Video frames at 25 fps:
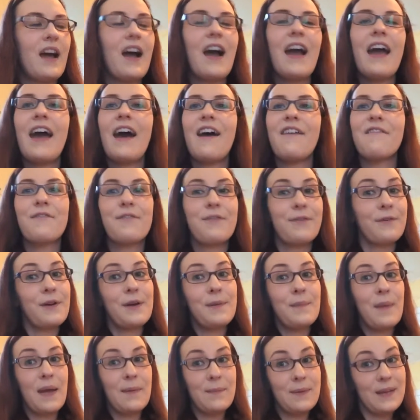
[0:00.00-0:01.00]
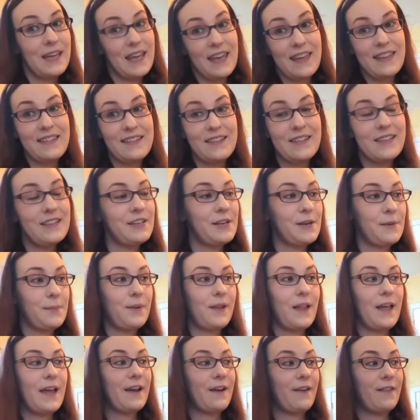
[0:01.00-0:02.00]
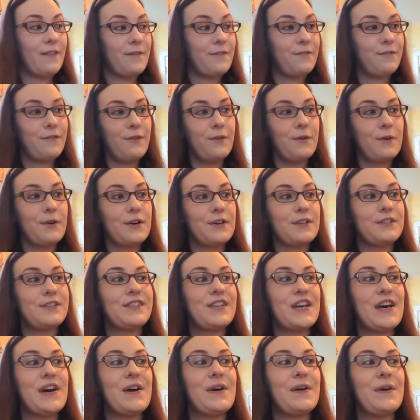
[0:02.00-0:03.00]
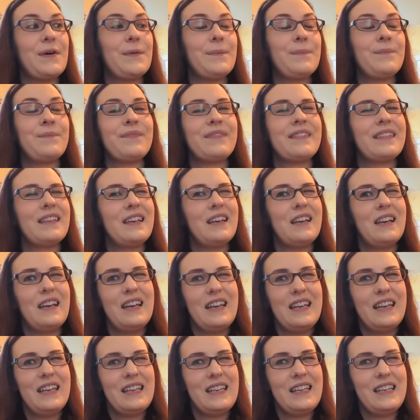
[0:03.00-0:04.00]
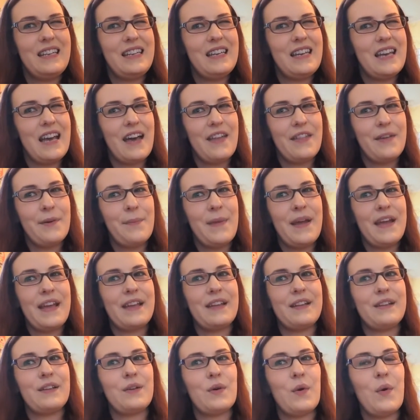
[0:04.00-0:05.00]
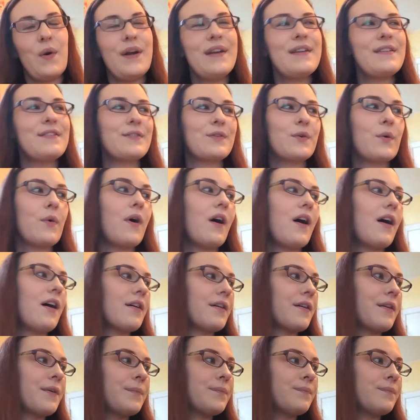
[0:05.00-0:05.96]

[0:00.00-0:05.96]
I have 3 baby kittens in here playing on the floor, so yeah, they're making quite a squawk.